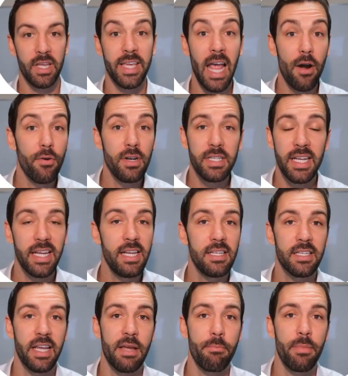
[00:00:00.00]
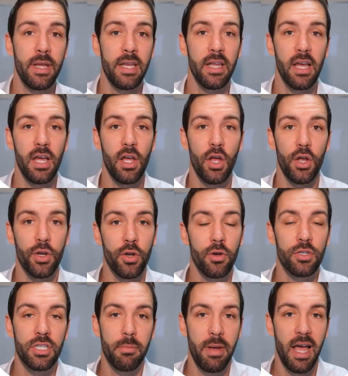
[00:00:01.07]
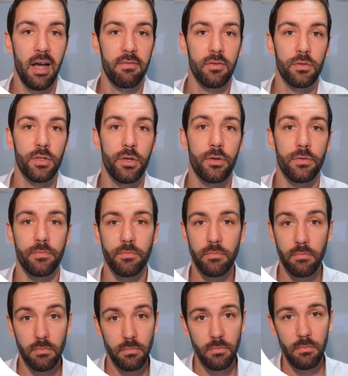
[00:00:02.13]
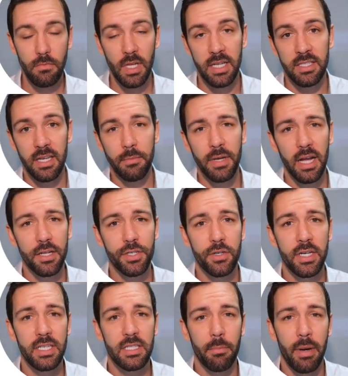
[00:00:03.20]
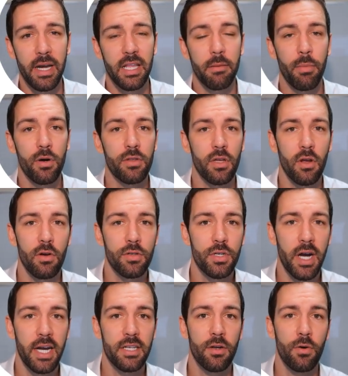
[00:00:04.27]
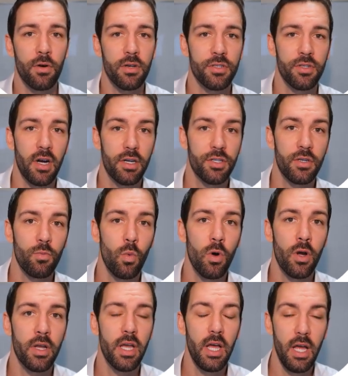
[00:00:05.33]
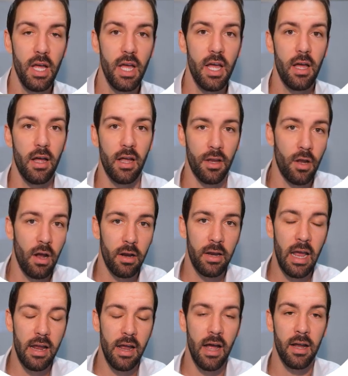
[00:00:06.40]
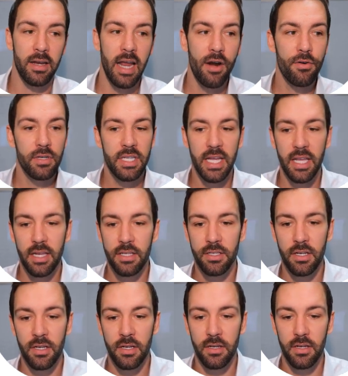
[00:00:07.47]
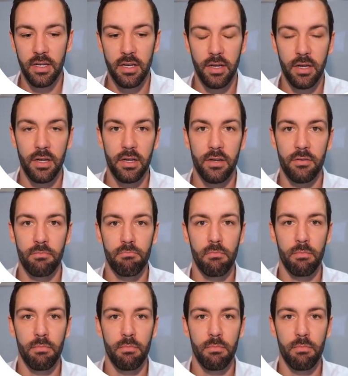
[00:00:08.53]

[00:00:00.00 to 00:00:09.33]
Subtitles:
Guarantees can be hugely powerful too. In some countries, depending upon the contractor or construction work, guarantees are